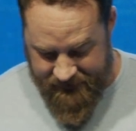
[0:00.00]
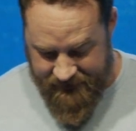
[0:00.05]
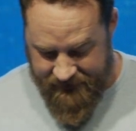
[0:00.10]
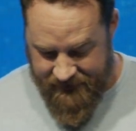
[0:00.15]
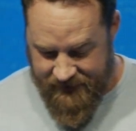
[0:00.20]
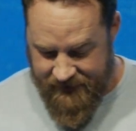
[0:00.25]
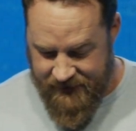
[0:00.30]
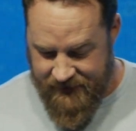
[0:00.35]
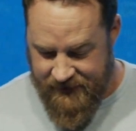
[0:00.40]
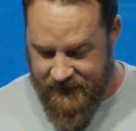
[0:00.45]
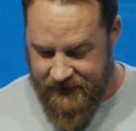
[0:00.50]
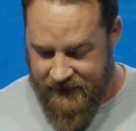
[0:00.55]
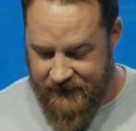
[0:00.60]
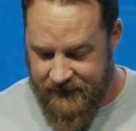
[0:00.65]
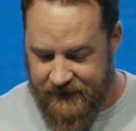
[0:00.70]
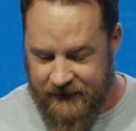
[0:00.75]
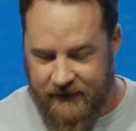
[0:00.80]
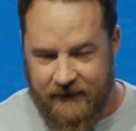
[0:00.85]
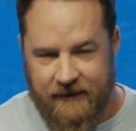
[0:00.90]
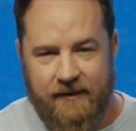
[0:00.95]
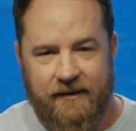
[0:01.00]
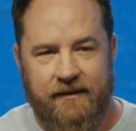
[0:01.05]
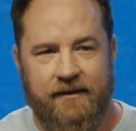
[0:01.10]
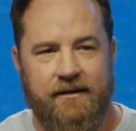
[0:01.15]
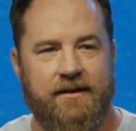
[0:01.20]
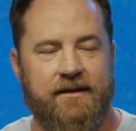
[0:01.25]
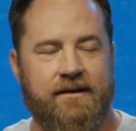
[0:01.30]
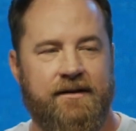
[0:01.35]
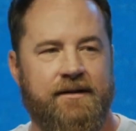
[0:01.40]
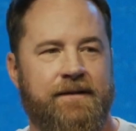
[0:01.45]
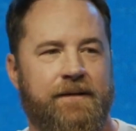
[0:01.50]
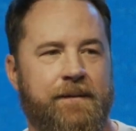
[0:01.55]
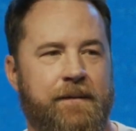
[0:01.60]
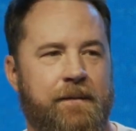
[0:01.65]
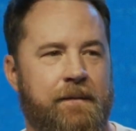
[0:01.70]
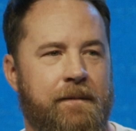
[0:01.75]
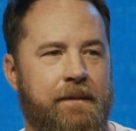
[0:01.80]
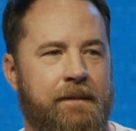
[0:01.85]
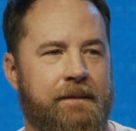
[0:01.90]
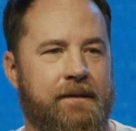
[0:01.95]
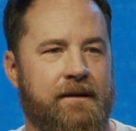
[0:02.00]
Nothing is said.